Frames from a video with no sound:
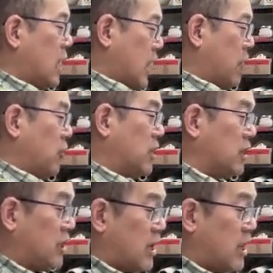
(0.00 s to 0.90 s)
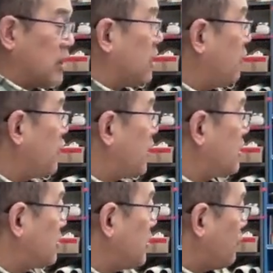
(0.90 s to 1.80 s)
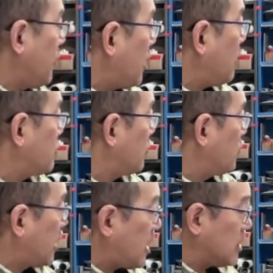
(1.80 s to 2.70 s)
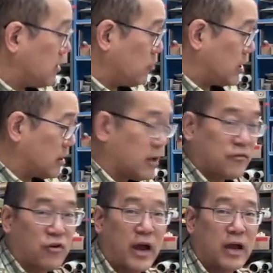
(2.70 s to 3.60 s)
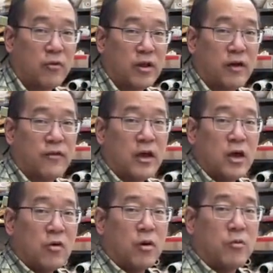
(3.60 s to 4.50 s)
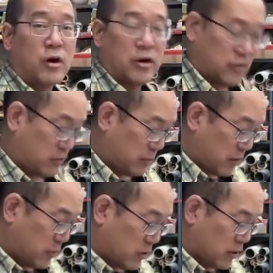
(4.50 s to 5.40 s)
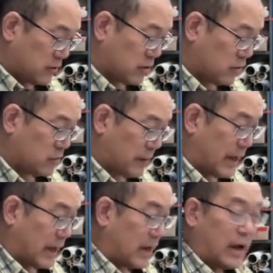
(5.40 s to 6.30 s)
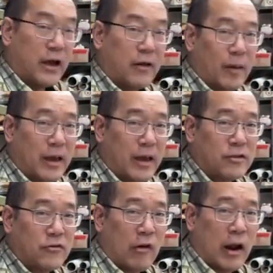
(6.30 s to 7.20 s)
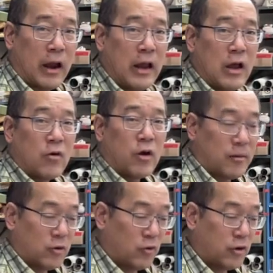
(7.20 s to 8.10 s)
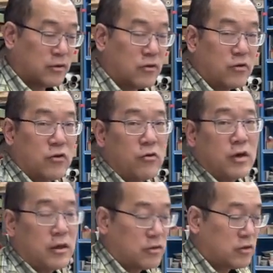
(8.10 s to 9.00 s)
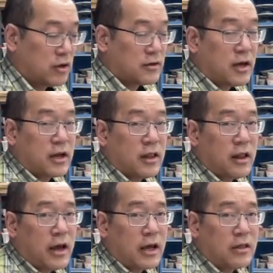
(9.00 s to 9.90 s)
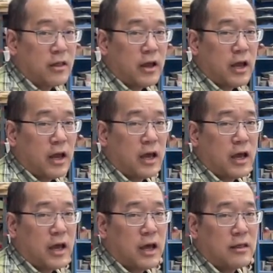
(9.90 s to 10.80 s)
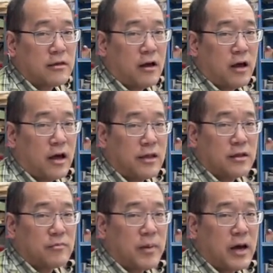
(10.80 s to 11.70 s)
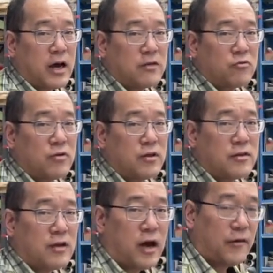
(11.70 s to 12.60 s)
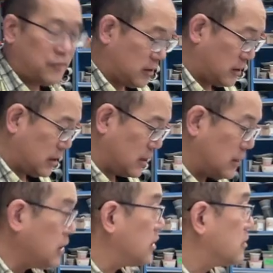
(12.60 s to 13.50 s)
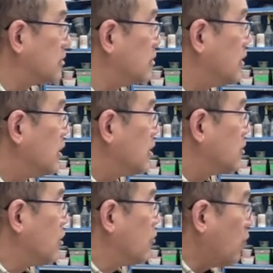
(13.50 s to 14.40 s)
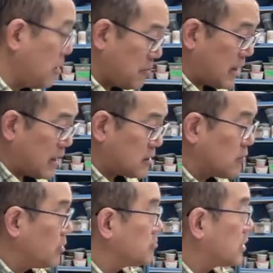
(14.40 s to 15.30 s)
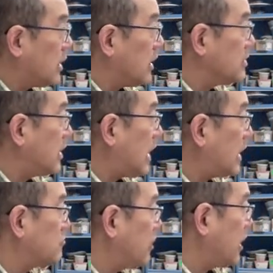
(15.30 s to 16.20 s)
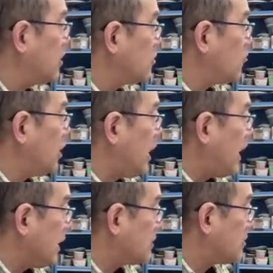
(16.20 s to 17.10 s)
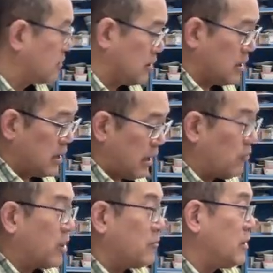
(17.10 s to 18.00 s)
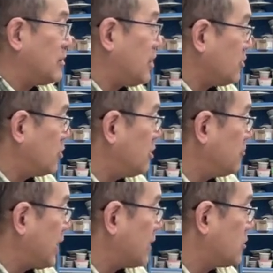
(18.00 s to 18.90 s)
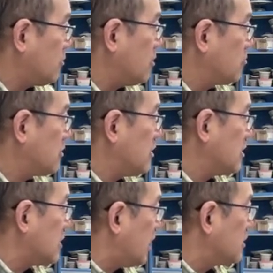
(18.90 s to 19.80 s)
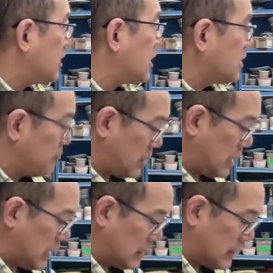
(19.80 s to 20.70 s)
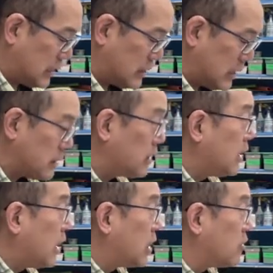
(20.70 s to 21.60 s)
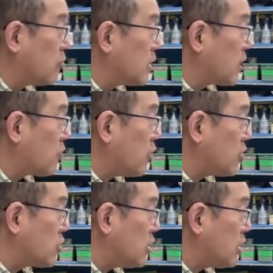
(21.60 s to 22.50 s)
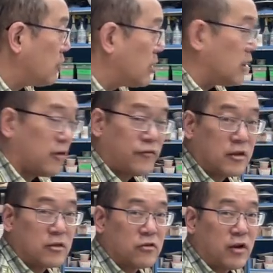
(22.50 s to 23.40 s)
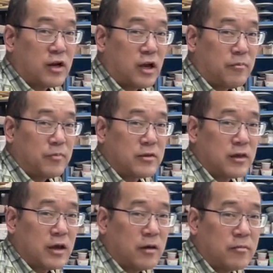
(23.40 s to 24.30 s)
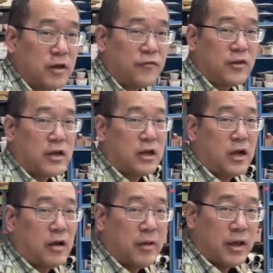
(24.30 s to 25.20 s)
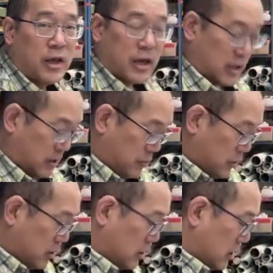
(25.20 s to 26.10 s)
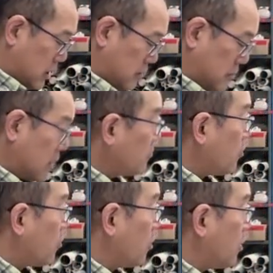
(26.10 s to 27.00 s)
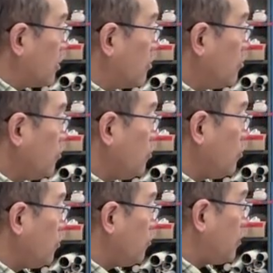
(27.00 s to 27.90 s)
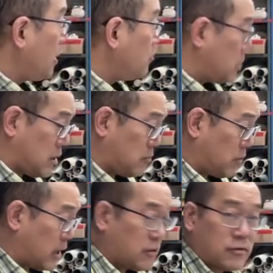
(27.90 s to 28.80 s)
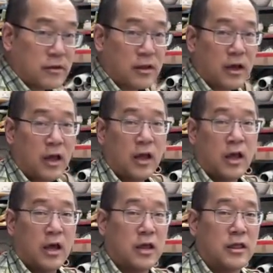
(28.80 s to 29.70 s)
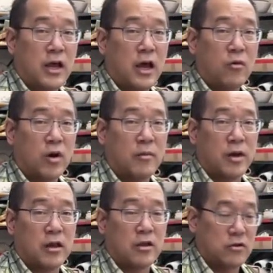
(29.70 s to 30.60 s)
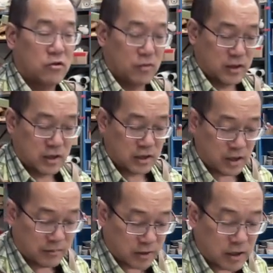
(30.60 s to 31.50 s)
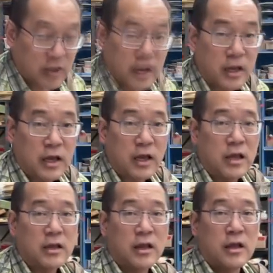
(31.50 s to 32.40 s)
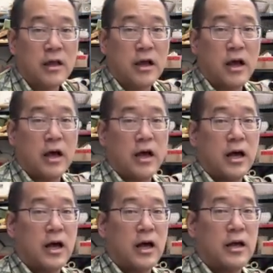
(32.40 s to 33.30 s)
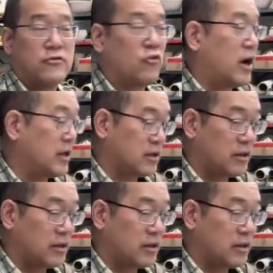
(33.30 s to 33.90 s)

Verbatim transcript: and we can get enough of that stuff off so that we can lift. So how do we lift? What we're going to, so my board is close by, I, my hands are dry. What I'm going to do is just kind of like lay hands on this pot really softly like this. So I want maximum contact. My hands are relaxed. I want to be touching maximum skin contact on my hands like this. I don't want to crush it. I want to lift it straight up. You see how I'm lifting it up and I put it on my board. Ooh, baby, right? You see that? And now what am I going to do with it? I'm going to let it uh, dry to